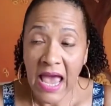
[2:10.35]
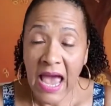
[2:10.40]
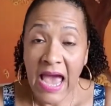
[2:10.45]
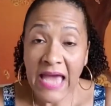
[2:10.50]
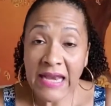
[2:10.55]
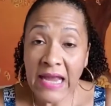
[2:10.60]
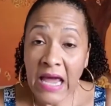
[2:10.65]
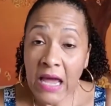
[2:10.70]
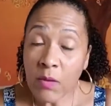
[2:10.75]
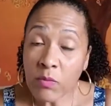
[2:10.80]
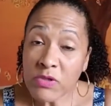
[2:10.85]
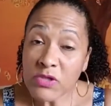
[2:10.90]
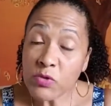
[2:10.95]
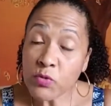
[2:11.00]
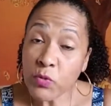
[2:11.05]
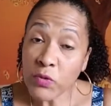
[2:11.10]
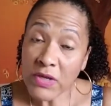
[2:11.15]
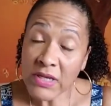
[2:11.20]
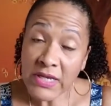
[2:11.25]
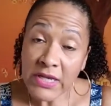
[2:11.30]
And I was
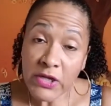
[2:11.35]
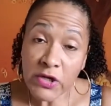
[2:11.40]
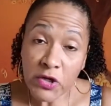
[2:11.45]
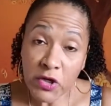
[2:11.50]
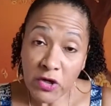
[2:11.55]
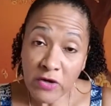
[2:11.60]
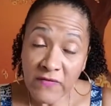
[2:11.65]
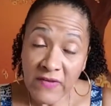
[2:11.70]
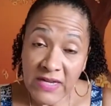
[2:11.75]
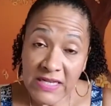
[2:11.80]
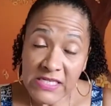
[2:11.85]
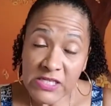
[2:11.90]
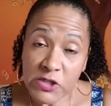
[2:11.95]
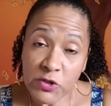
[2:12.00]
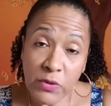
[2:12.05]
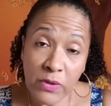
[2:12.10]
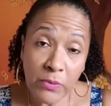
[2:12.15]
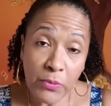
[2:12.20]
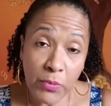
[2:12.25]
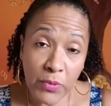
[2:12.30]
really nervous
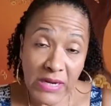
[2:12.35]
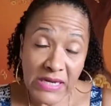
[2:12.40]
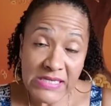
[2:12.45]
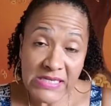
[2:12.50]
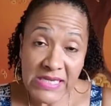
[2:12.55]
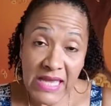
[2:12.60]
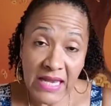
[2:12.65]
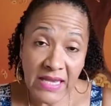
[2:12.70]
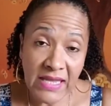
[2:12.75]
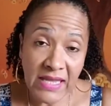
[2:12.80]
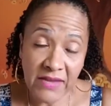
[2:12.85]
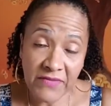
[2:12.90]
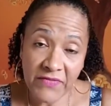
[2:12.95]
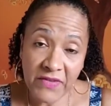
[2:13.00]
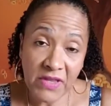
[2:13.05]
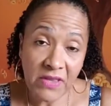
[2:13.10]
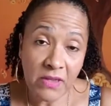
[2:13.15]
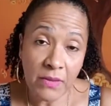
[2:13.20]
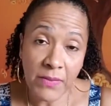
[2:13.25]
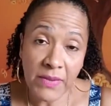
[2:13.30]
to embrace that gift
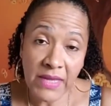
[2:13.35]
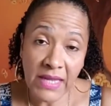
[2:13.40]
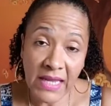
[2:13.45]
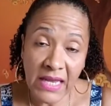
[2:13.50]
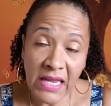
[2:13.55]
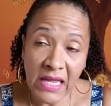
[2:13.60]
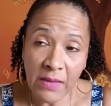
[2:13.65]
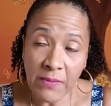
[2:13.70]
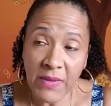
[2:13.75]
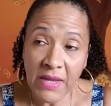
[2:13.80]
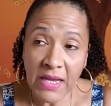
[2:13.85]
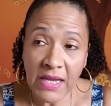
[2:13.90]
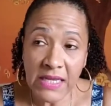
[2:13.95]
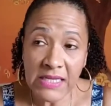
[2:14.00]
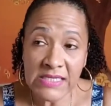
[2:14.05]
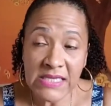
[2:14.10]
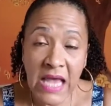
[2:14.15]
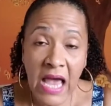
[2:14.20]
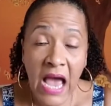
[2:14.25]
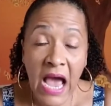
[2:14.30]
in the beginning
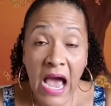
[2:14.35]
because